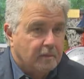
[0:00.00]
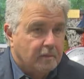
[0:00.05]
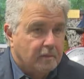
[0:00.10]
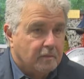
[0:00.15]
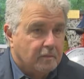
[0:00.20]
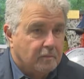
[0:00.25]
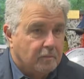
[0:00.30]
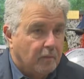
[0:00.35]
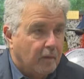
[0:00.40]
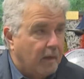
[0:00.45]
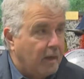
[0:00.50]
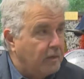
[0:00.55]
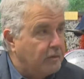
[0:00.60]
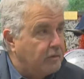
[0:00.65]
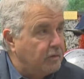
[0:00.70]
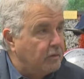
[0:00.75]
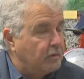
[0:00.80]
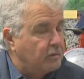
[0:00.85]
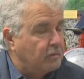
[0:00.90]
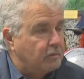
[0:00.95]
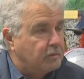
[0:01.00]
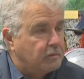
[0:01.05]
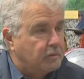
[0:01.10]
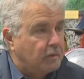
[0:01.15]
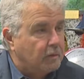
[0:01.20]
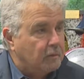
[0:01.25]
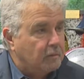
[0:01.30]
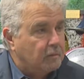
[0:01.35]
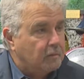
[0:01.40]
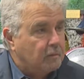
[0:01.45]
It's what I do,
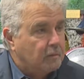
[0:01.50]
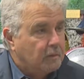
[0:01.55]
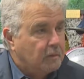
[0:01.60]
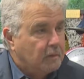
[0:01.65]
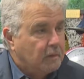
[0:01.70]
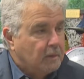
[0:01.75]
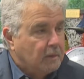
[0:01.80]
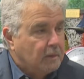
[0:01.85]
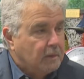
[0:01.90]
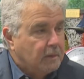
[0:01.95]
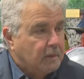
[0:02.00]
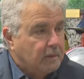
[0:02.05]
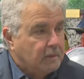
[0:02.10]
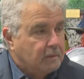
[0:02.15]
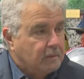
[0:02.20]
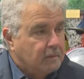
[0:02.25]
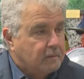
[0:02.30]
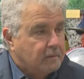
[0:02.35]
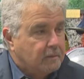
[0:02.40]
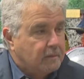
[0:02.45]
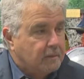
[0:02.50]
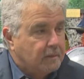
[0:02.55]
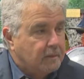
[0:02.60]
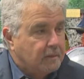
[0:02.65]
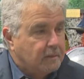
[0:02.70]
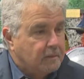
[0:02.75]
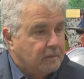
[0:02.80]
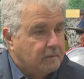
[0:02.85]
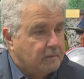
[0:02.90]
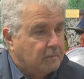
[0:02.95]
so it's
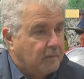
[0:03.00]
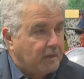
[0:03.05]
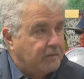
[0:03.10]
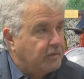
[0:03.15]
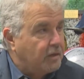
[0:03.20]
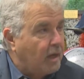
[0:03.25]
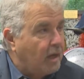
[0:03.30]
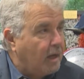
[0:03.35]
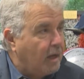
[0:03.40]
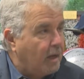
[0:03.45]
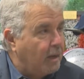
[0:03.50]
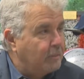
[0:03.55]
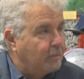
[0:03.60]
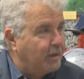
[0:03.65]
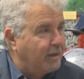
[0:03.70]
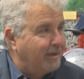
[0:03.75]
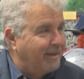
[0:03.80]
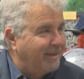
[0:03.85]
my job.